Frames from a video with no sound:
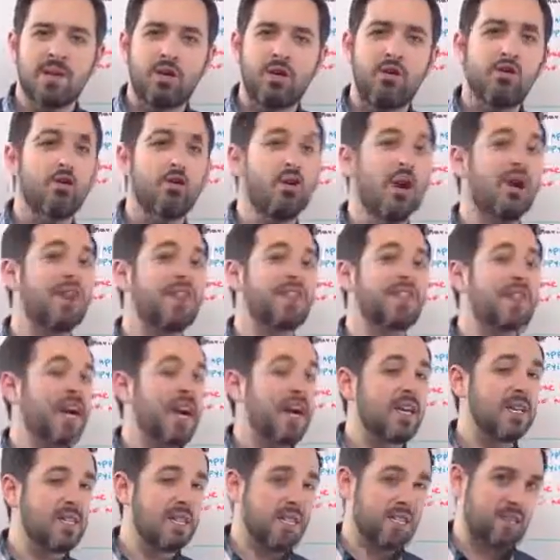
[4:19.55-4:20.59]
You have
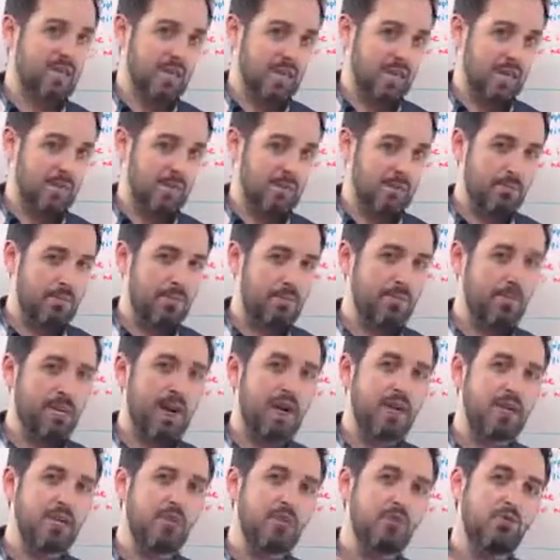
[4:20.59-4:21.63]
technically
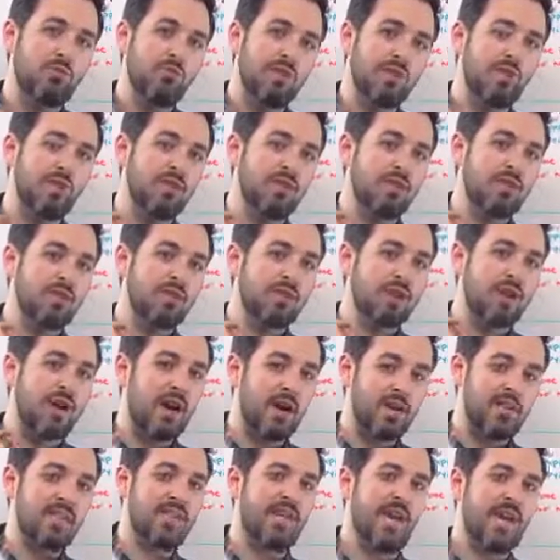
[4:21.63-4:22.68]
provided unique
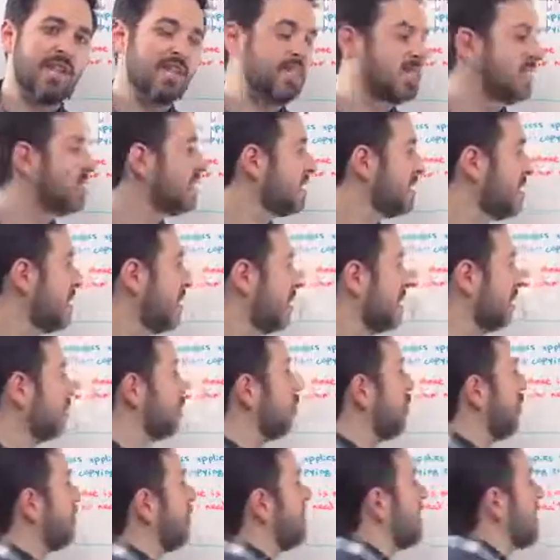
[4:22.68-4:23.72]
content, but you have